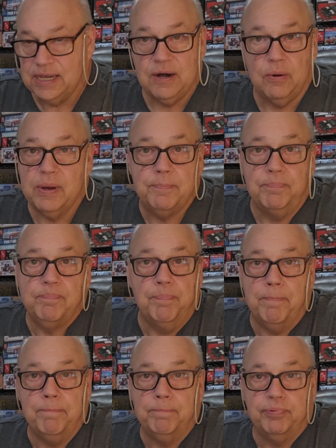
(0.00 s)
it
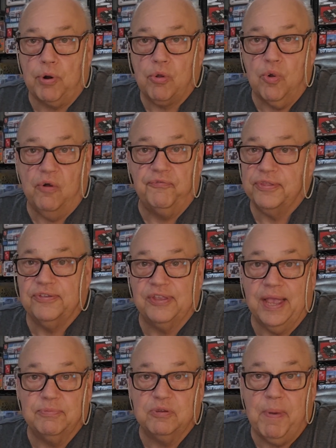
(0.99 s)
broke off in the
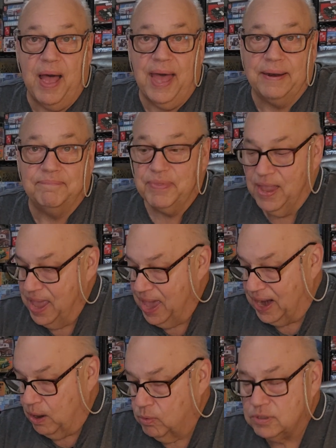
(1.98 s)
same spot.
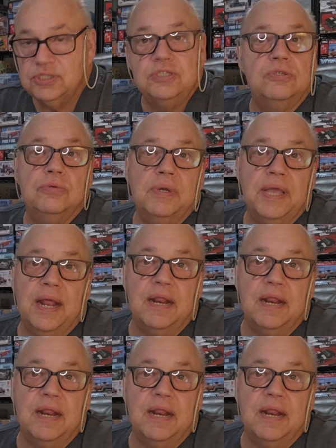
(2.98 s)
And I wasn't doing